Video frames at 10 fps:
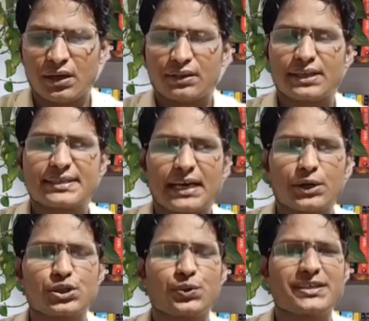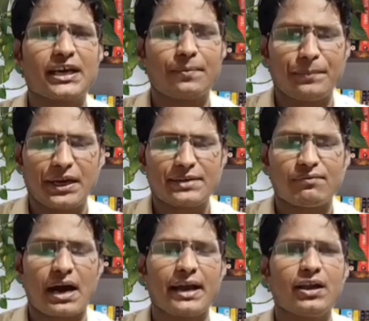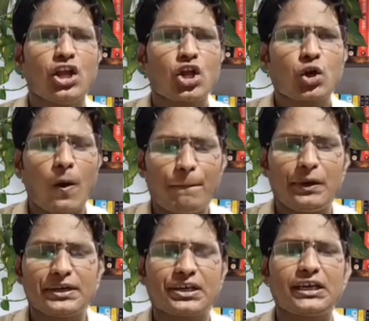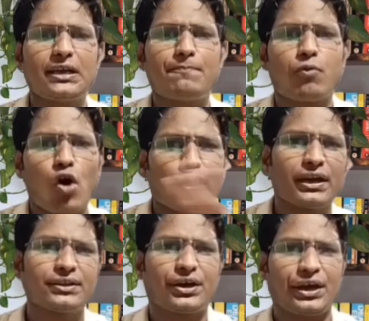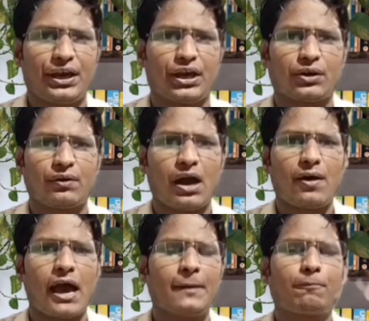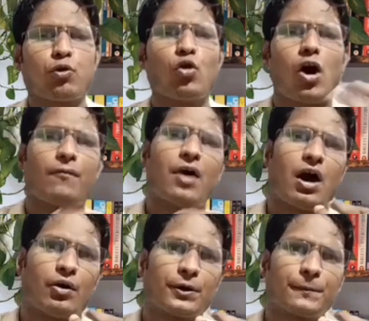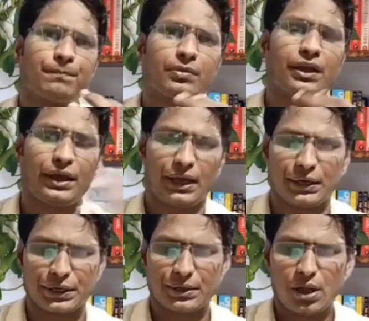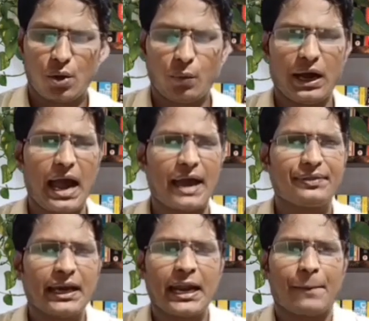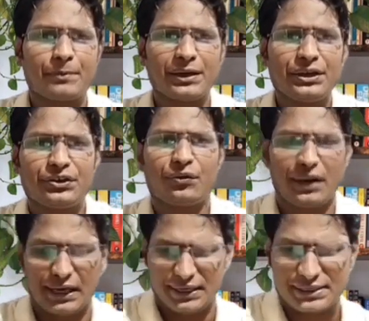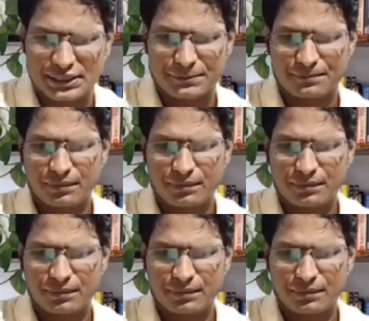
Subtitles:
The sounds which are made by completely blocking the air and flow of the air, and then after it released,